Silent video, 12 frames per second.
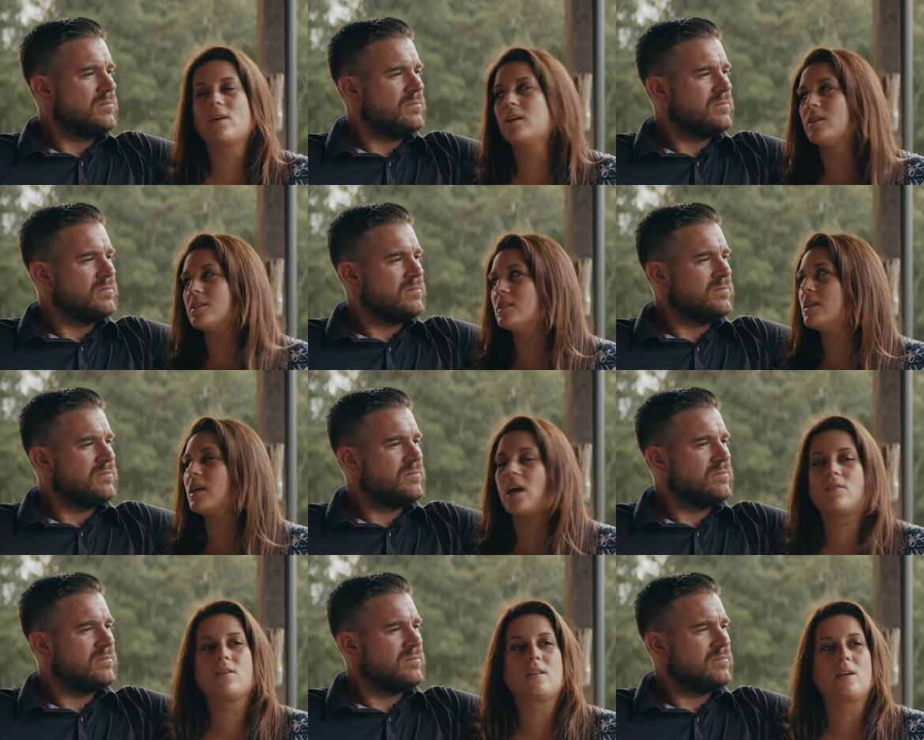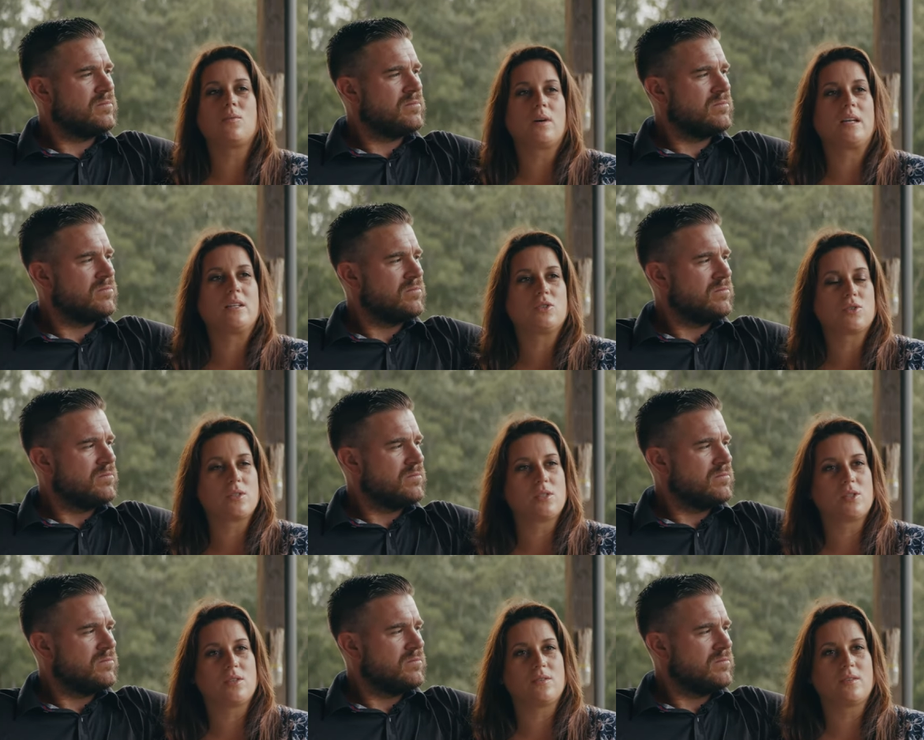Speaker 1: around and seeing everything what
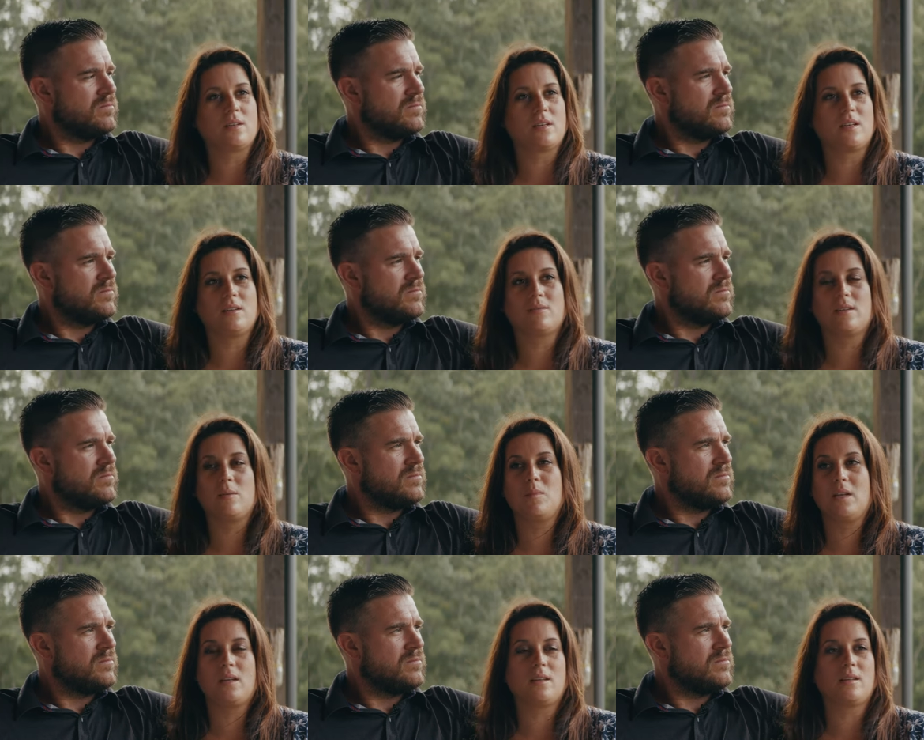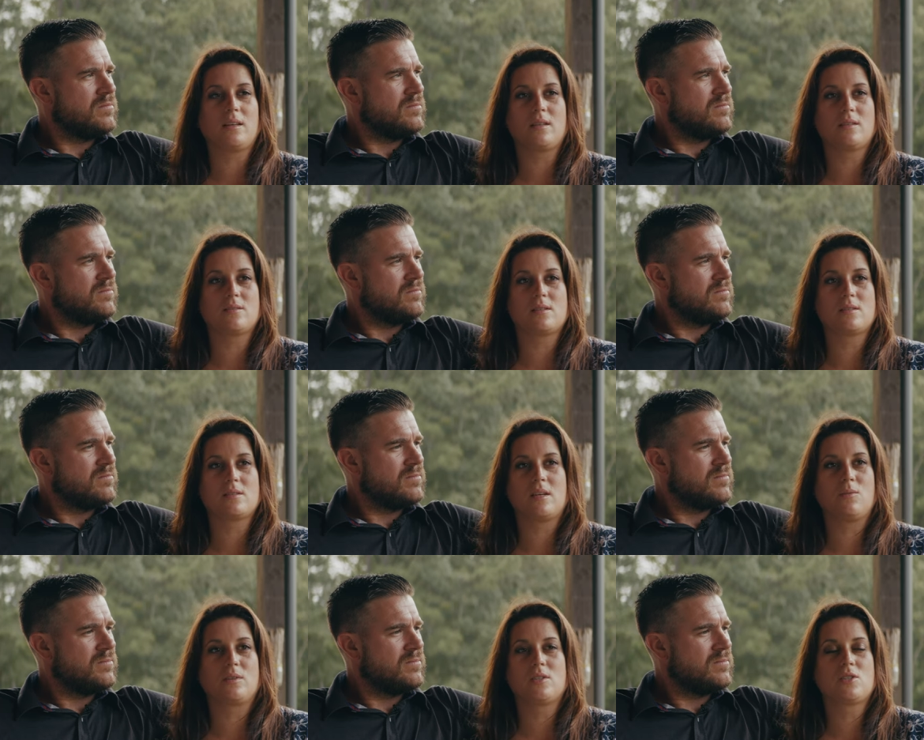interests you?" And he immediately
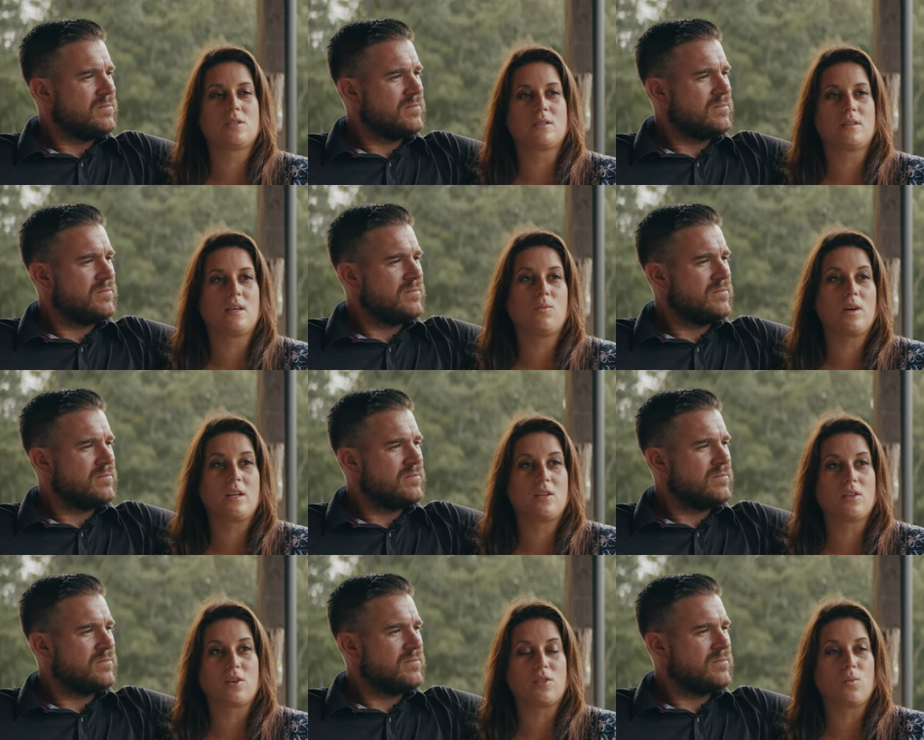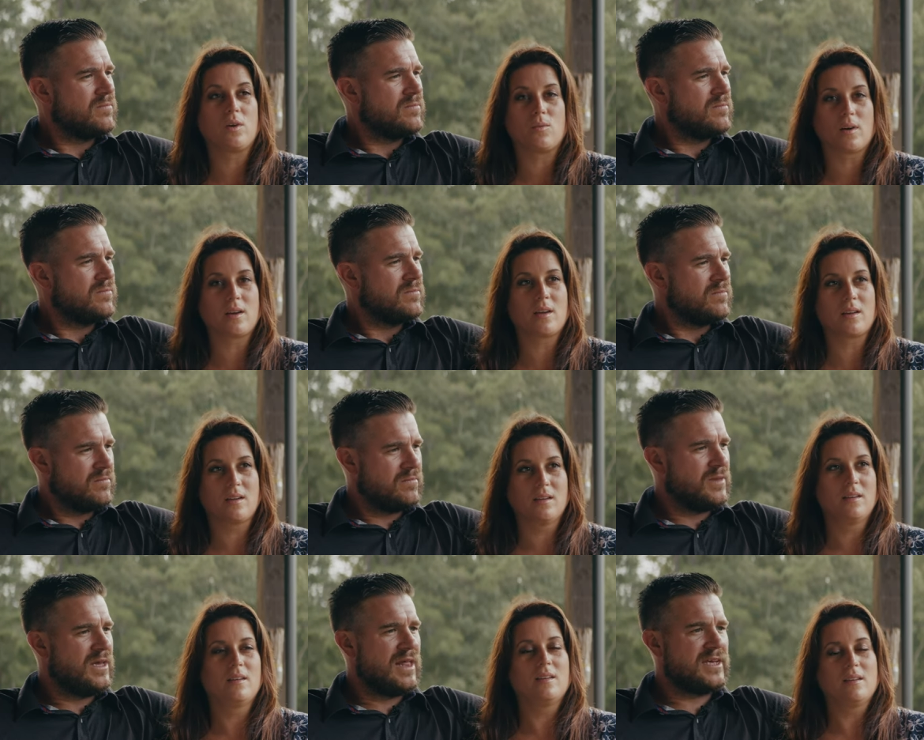he wants to he wanted to learn the woodworking.
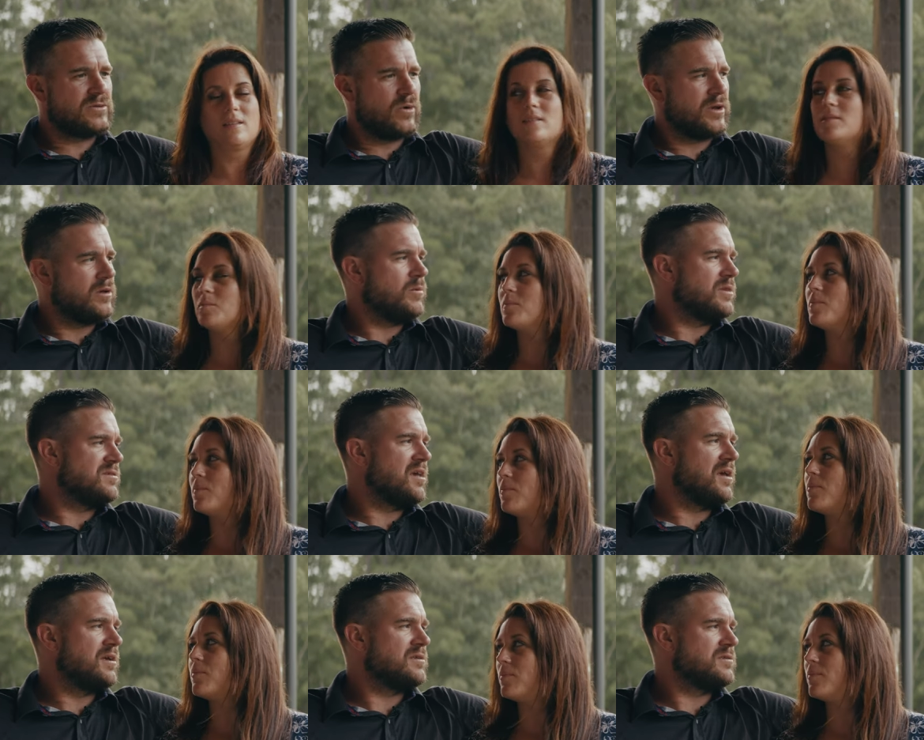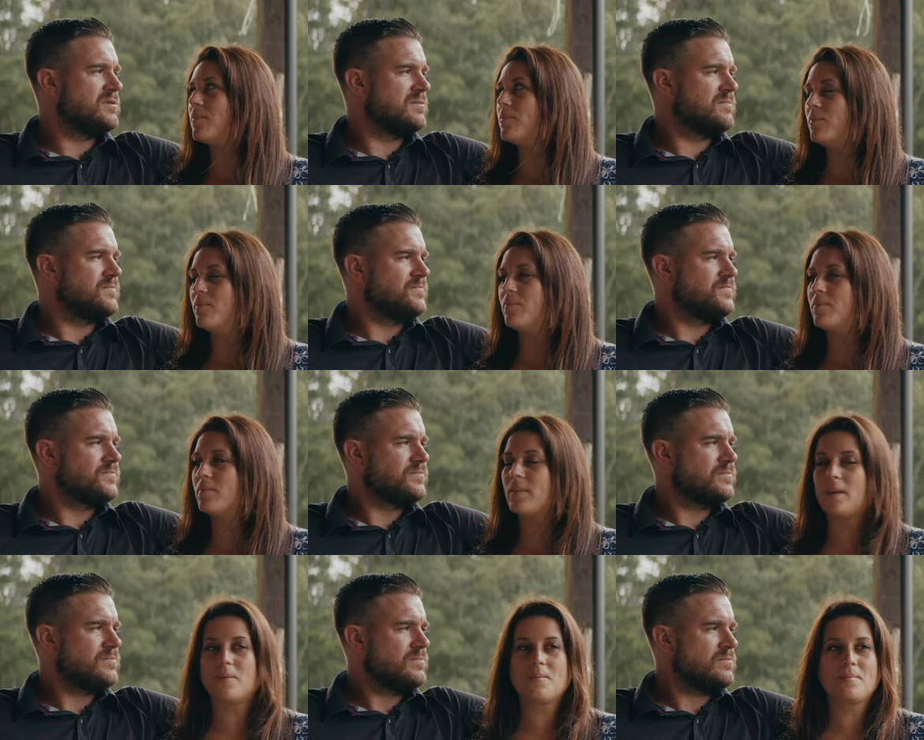Mm-hmm.
Speaker 2: He likes working with his hands. Mm-hmm.
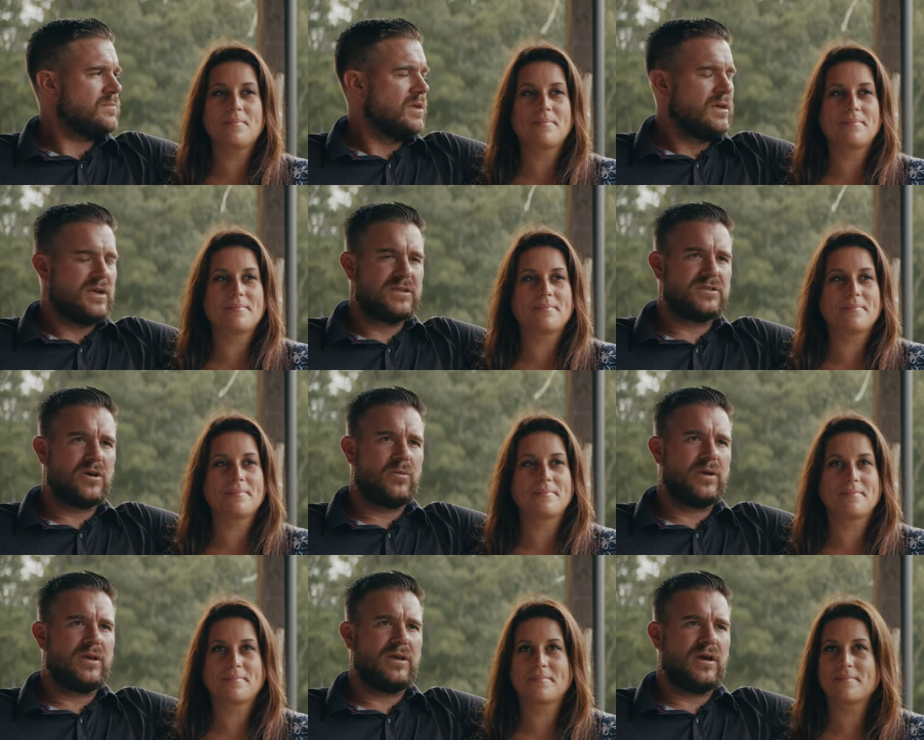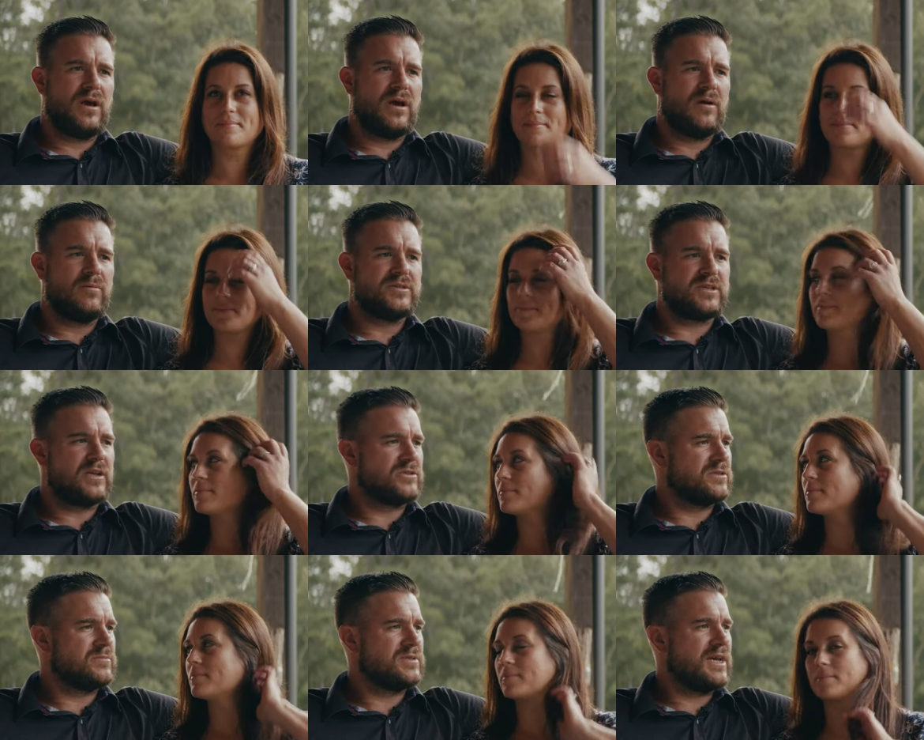And so we uh, we
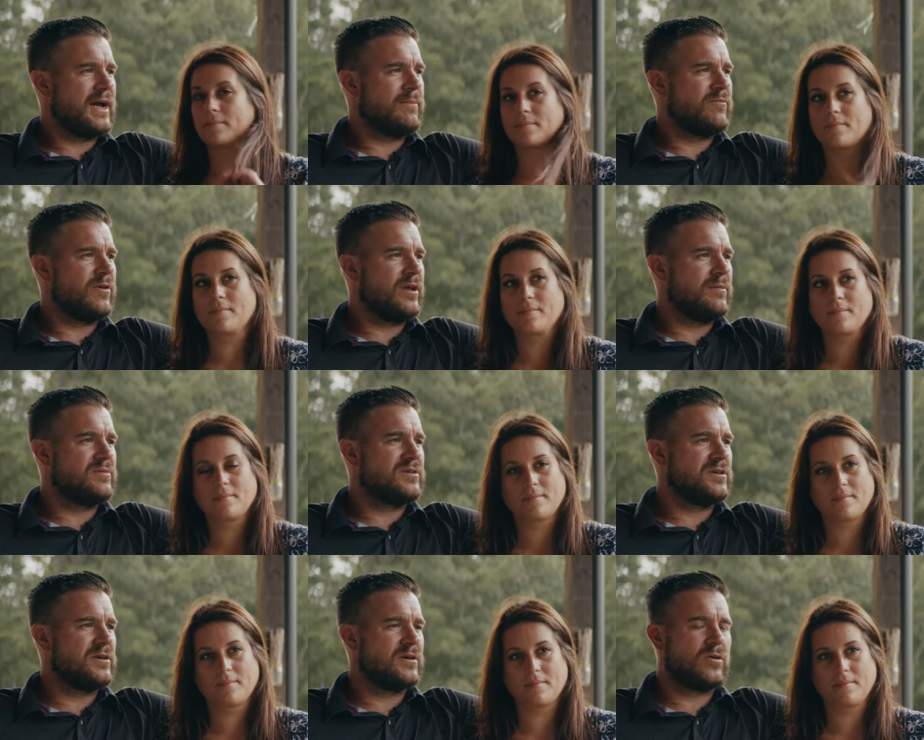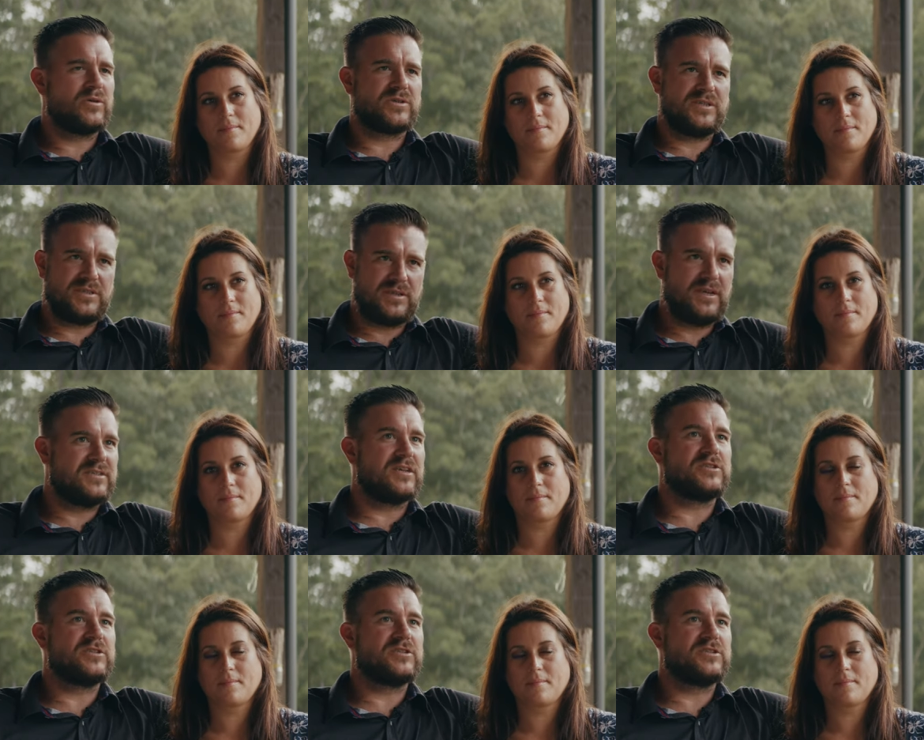scheduled some time for him to. Of course, he's he's